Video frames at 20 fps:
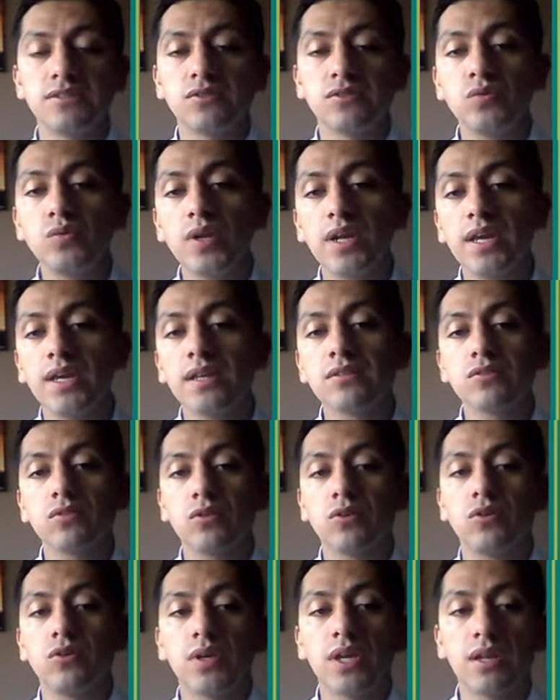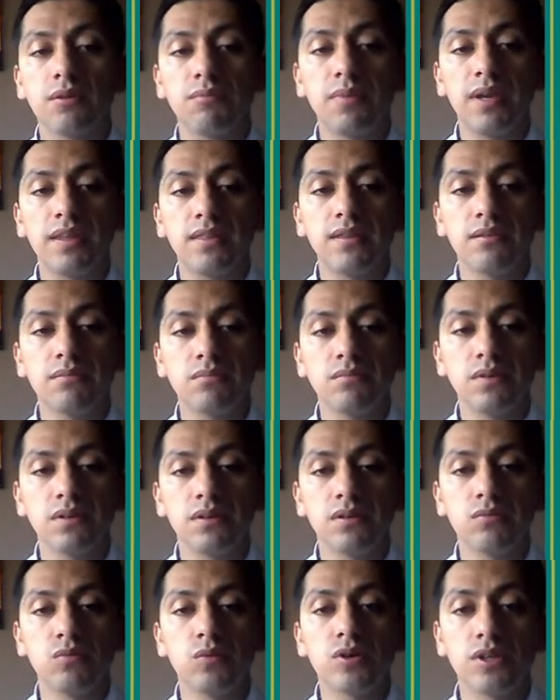students, or you can make
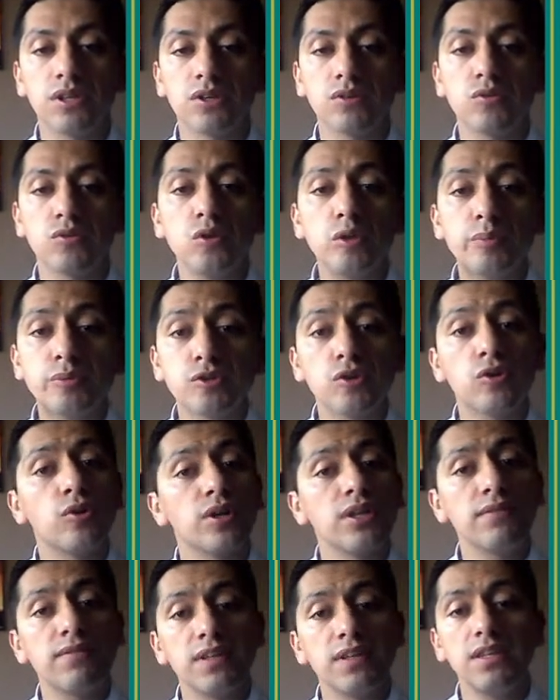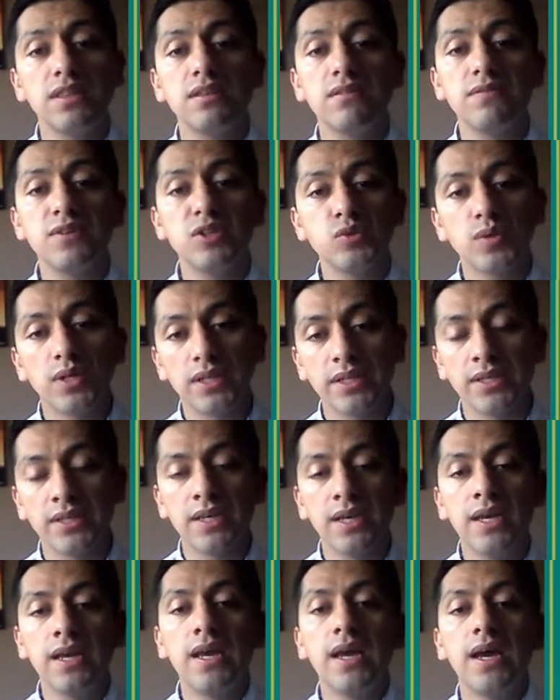them work in groups, or even
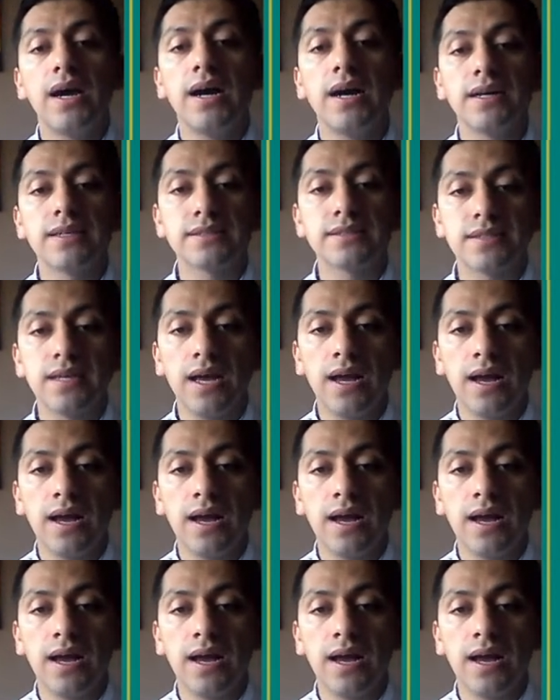individually as